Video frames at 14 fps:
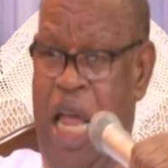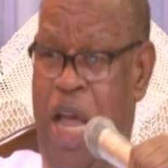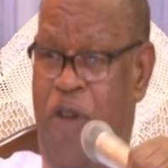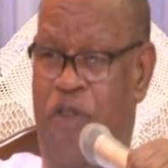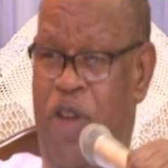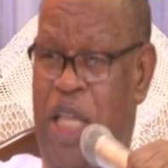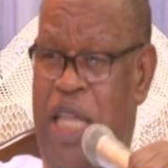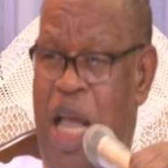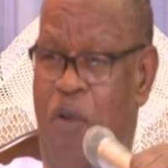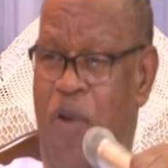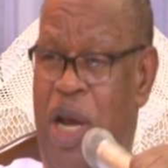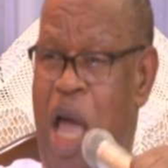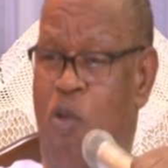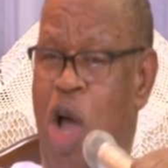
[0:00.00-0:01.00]
Every
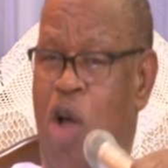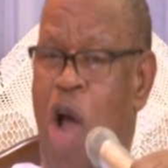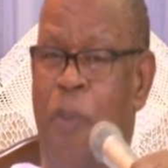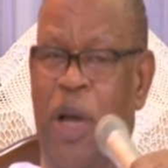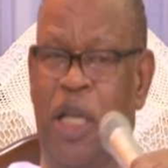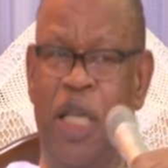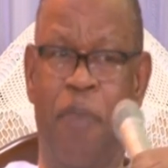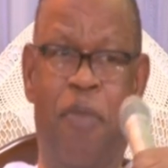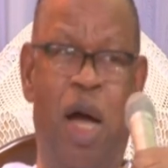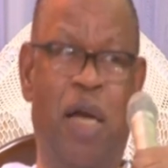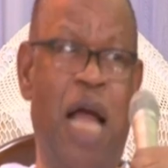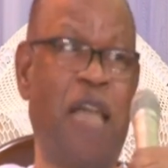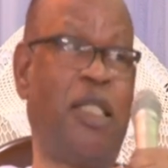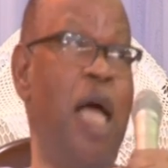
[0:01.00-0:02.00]
day when I wake up in the
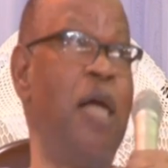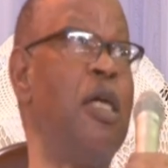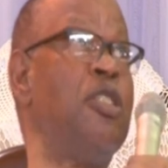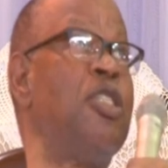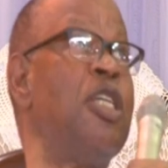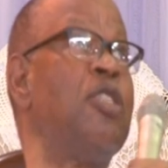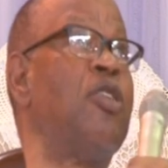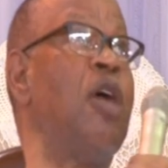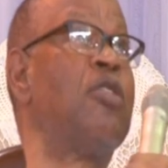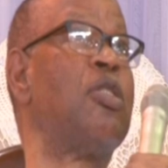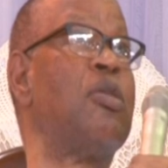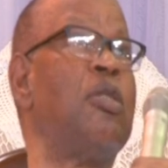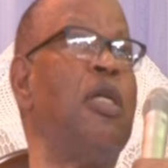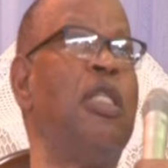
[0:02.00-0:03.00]
morning, I say,
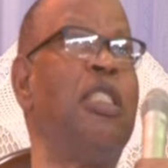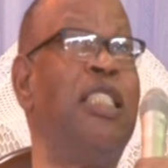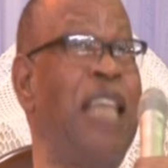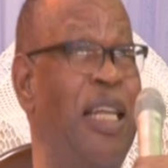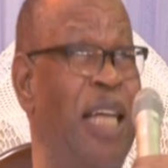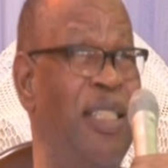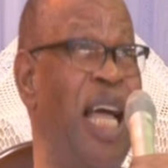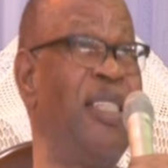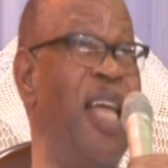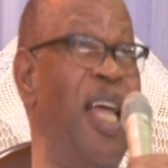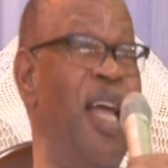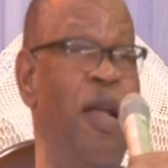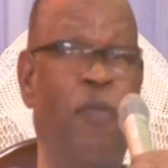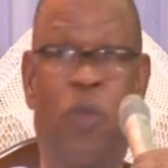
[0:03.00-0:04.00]
Jesus, is this another
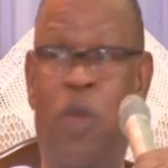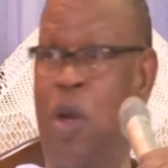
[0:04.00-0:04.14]
day?